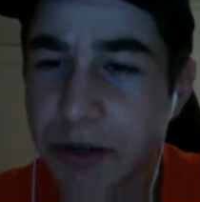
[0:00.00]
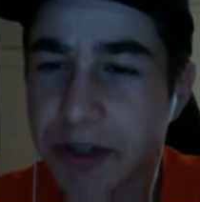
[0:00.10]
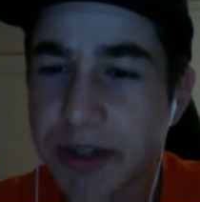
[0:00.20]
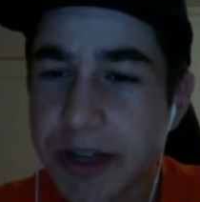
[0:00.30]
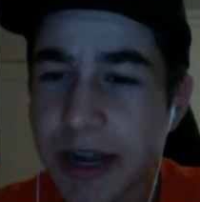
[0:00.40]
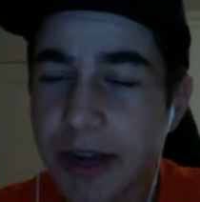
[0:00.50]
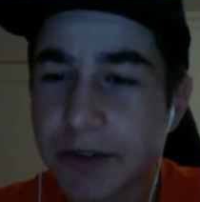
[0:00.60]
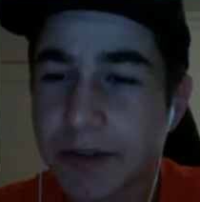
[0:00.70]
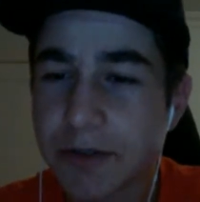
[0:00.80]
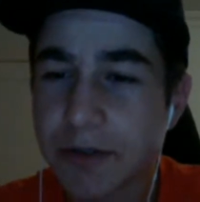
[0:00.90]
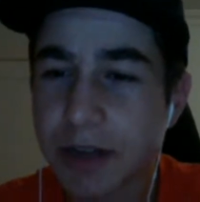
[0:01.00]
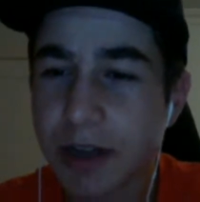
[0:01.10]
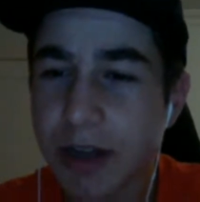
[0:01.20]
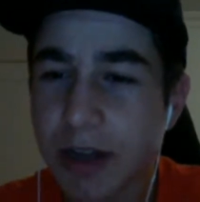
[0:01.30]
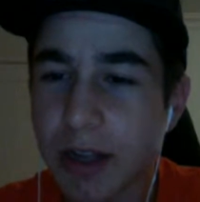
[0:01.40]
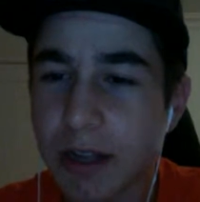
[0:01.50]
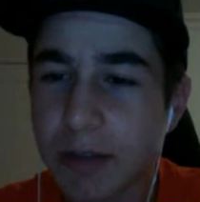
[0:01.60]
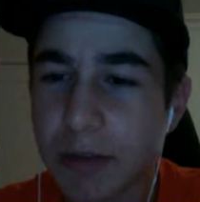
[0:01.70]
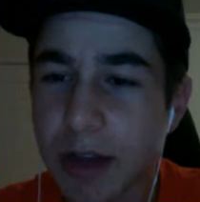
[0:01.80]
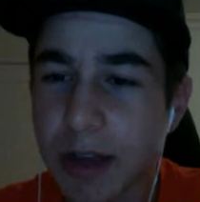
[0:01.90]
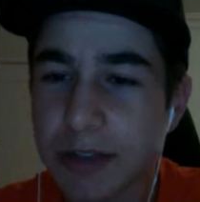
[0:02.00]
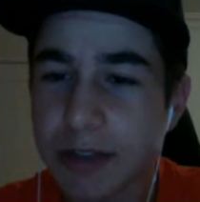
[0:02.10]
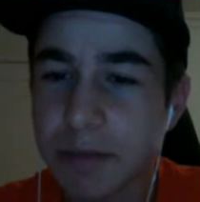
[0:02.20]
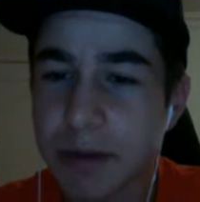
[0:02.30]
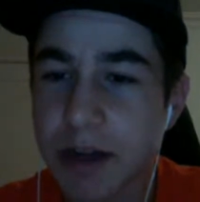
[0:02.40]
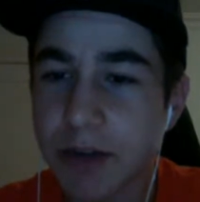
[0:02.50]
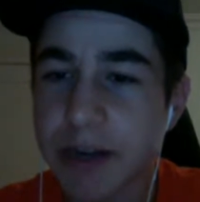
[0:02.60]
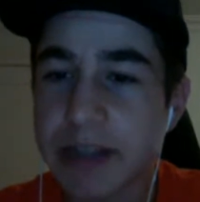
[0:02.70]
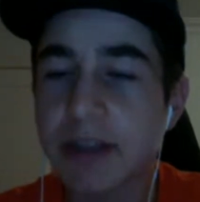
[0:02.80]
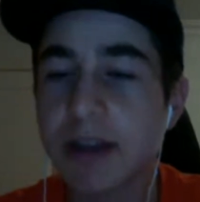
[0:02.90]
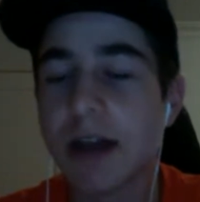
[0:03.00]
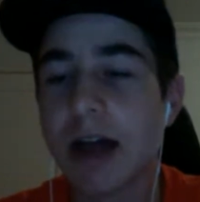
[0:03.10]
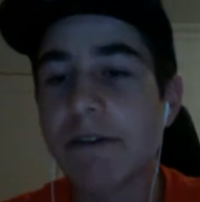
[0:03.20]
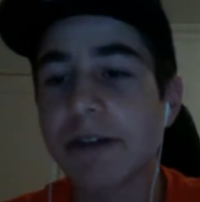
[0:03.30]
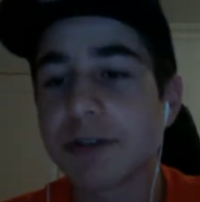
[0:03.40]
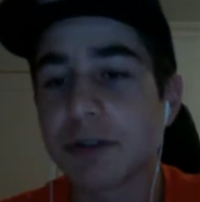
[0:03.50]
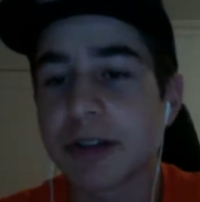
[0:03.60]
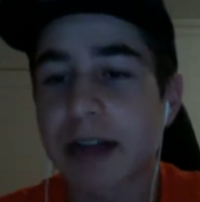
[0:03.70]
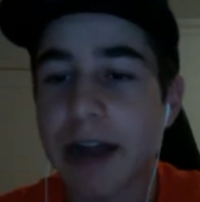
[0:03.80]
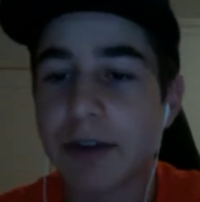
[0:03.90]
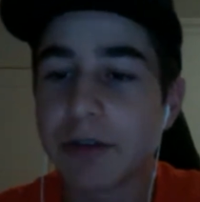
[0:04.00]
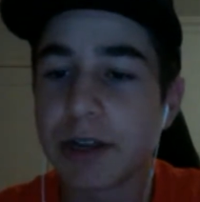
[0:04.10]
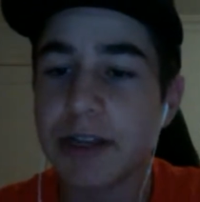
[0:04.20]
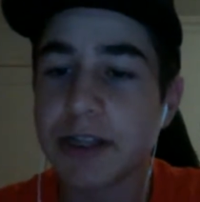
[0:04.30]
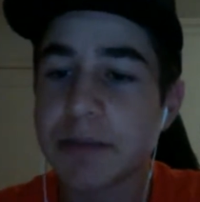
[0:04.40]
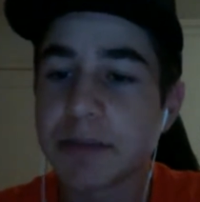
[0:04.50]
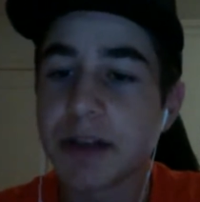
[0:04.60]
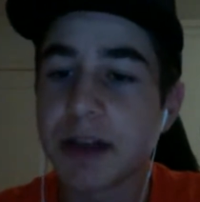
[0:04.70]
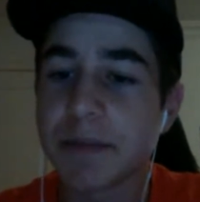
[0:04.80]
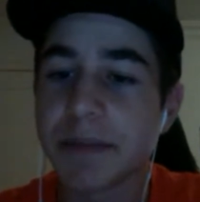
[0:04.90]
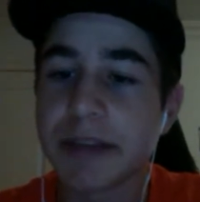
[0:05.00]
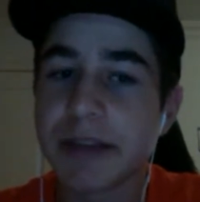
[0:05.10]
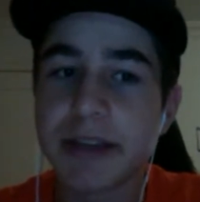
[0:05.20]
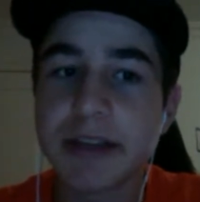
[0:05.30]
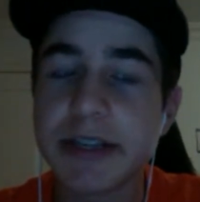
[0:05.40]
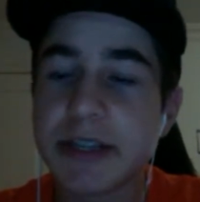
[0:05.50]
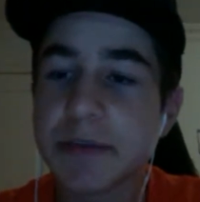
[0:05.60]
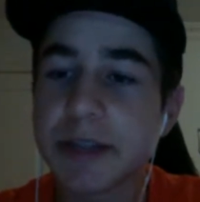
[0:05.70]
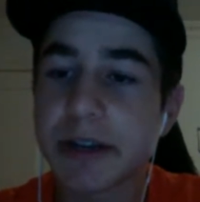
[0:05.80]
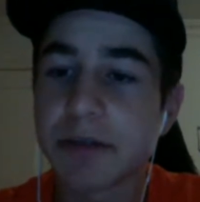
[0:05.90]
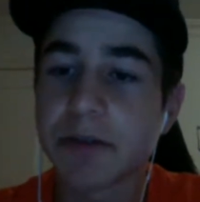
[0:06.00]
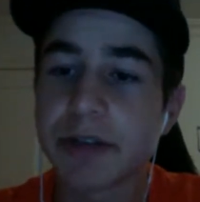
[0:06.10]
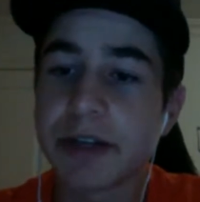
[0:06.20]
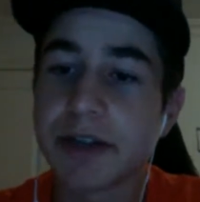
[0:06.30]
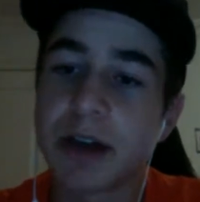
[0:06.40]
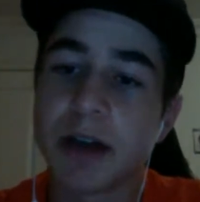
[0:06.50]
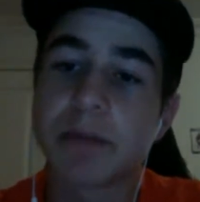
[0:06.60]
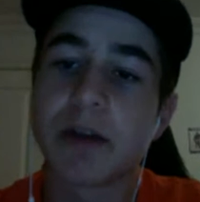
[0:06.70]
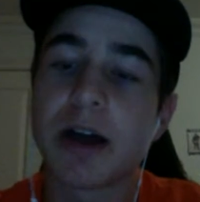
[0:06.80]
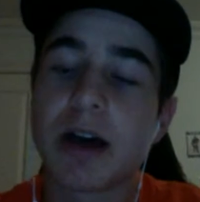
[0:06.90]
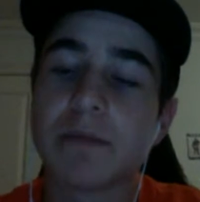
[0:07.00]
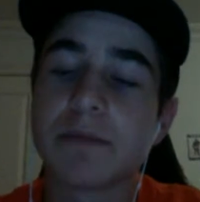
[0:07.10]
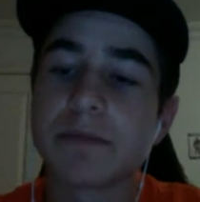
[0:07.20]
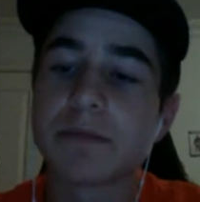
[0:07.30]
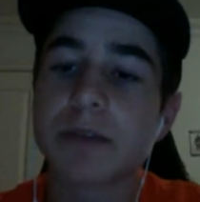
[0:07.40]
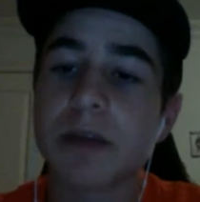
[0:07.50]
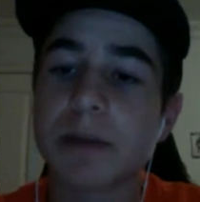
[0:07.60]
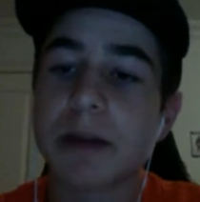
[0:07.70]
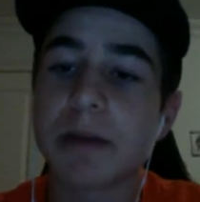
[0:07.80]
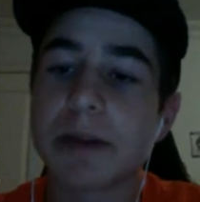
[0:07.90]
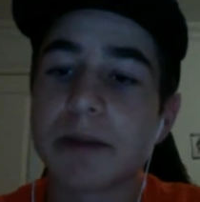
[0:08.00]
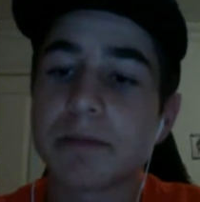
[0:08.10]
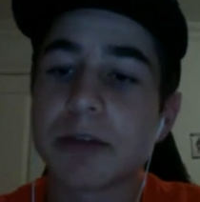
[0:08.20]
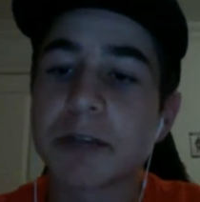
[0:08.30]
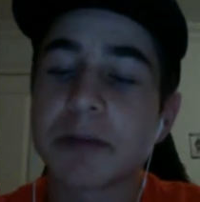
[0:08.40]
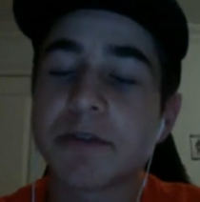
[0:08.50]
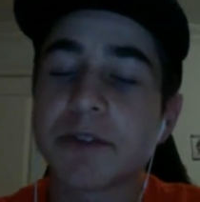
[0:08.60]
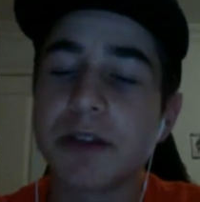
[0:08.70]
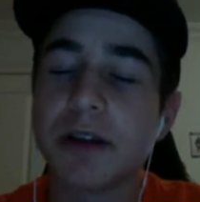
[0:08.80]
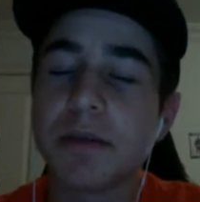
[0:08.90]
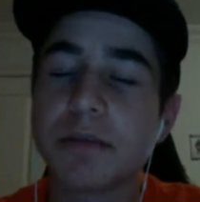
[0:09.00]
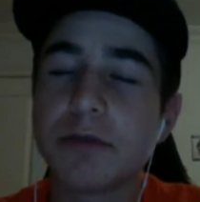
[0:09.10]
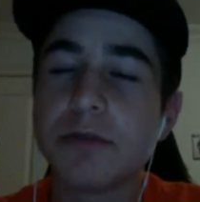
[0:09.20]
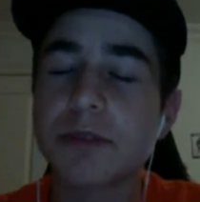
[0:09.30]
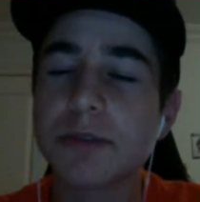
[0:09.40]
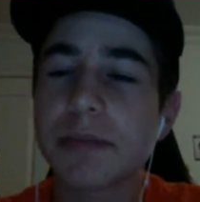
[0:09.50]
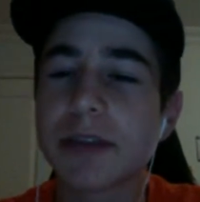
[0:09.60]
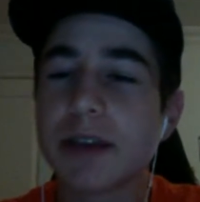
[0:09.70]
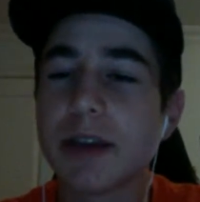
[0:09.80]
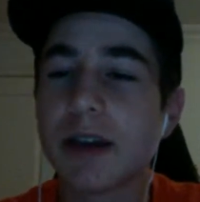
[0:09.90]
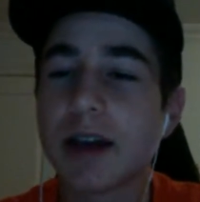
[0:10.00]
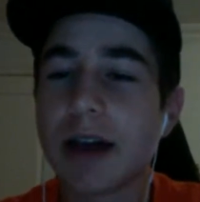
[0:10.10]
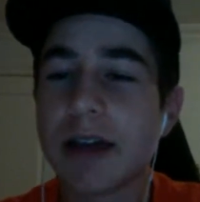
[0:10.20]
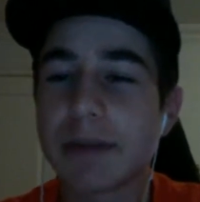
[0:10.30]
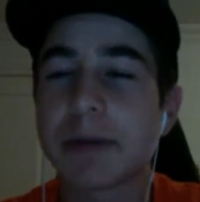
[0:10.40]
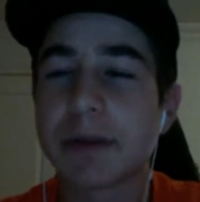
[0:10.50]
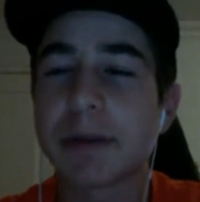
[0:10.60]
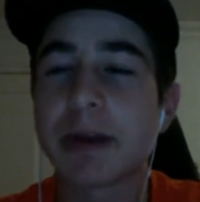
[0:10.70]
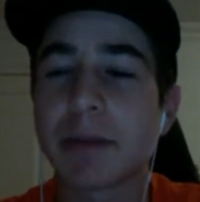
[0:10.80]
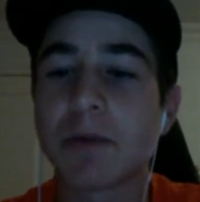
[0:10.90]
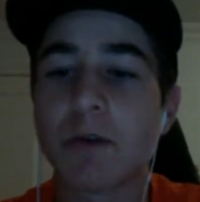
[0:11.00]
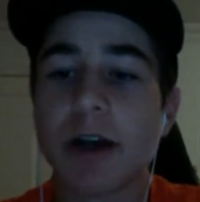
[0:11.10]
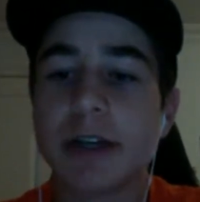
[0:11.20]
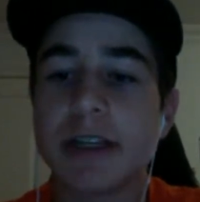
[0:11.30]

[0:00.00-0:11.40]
Jordan Kyrou, Klim Kostin, and Bockerink. I like Jordan Kyrou. He seems like a really good up and coming prospect for the Blues. Then I'm gonna put him at number 1.